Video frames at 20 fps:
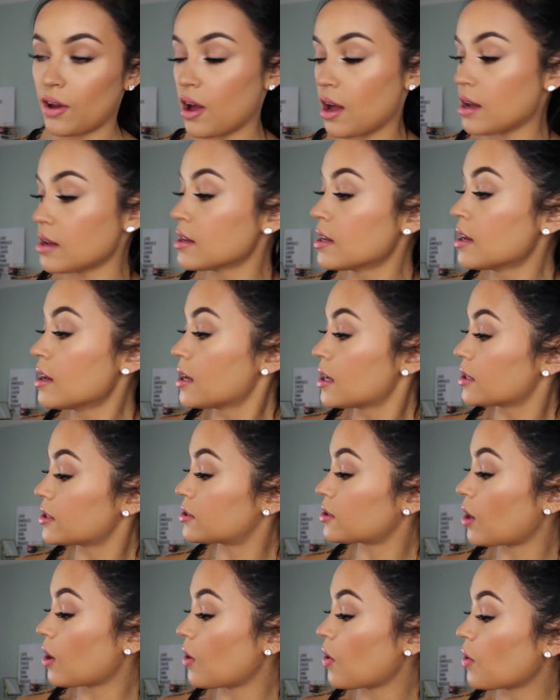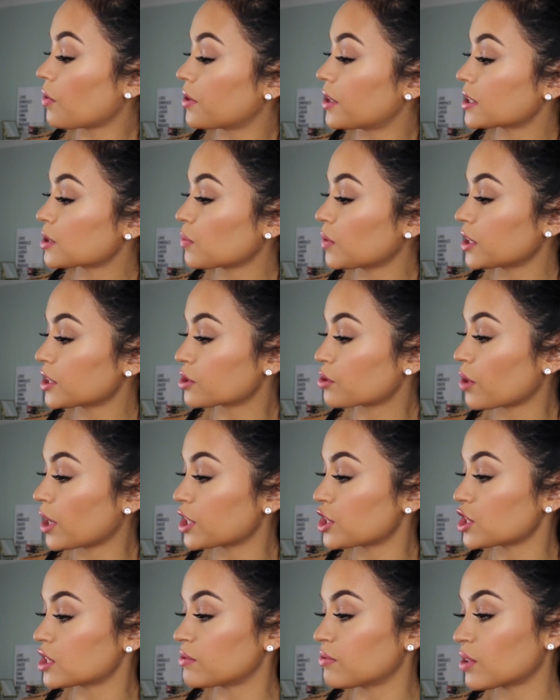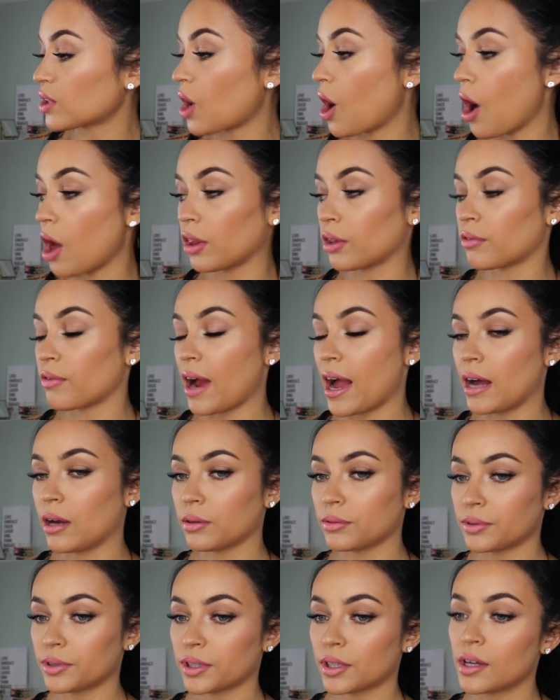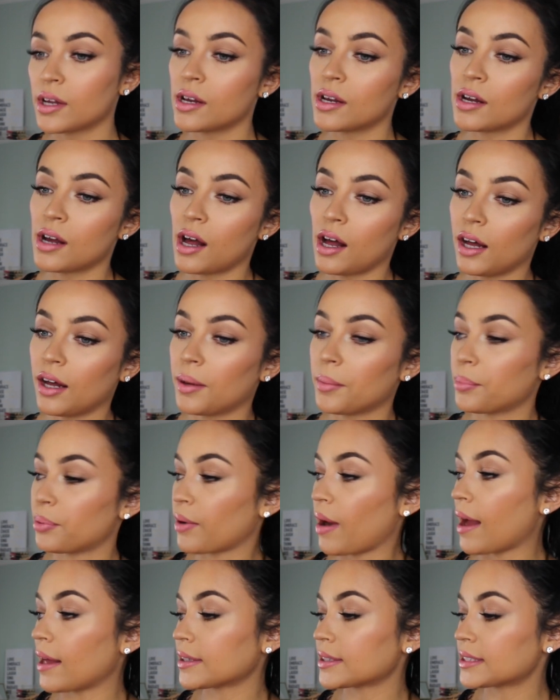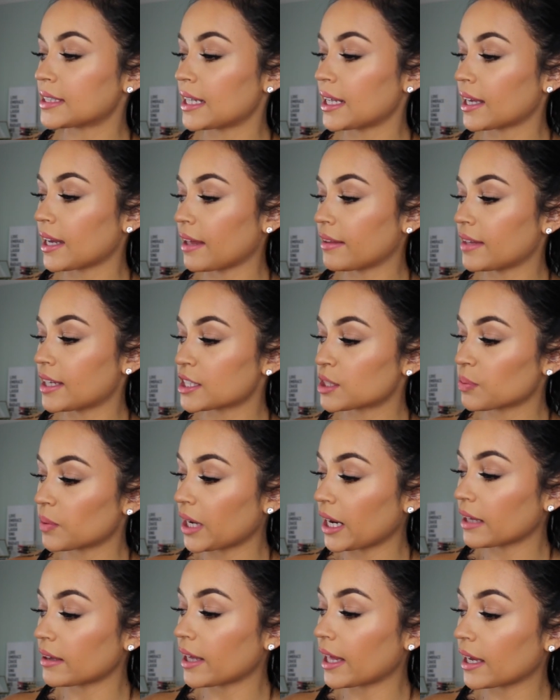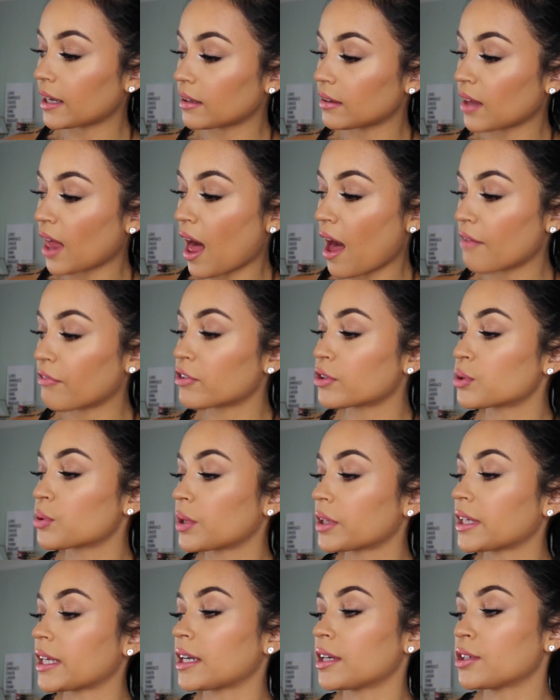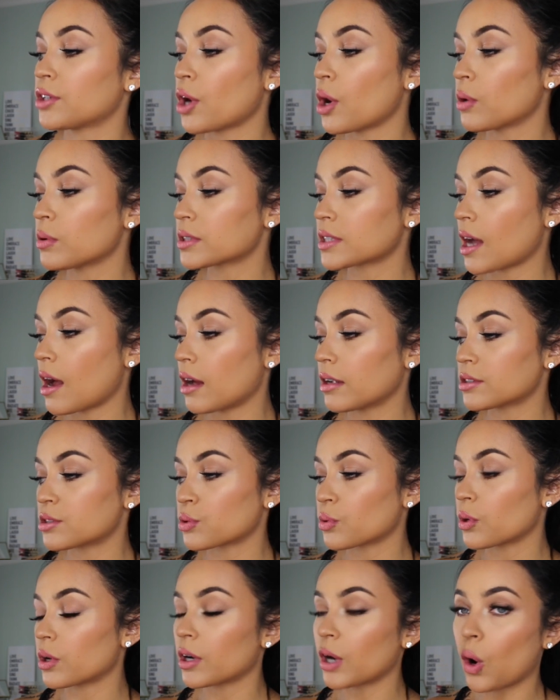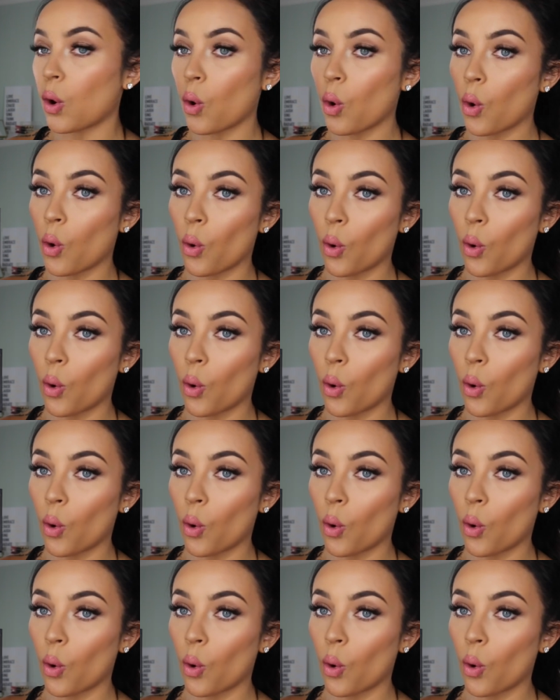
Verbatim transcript: all. So this one is great just for all around um, bronzing. And this one I like a lot for doing like a nose contour.